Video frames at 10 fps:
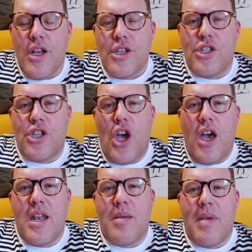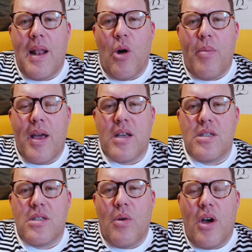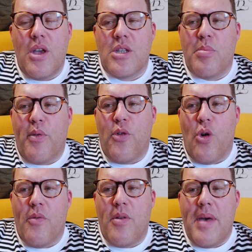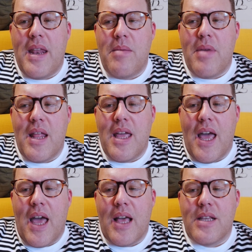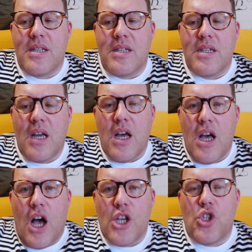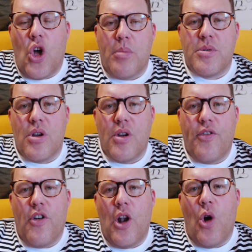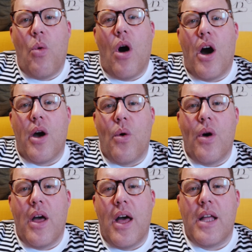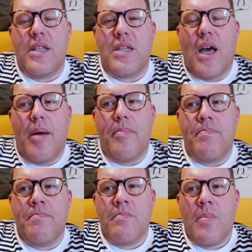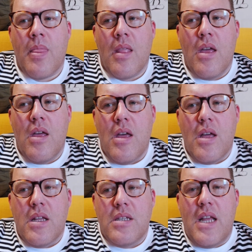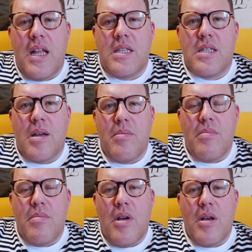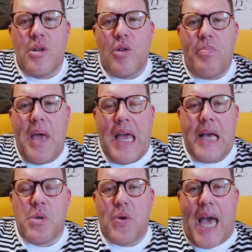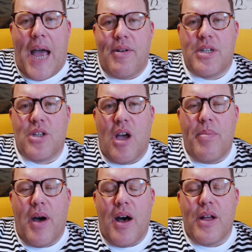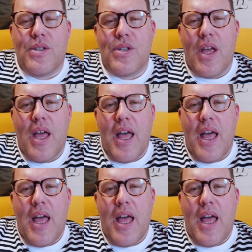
stirred in me a little bit, because I used to perform for many years, and I stopped for a little while and did some sort of bigger sort of character type parts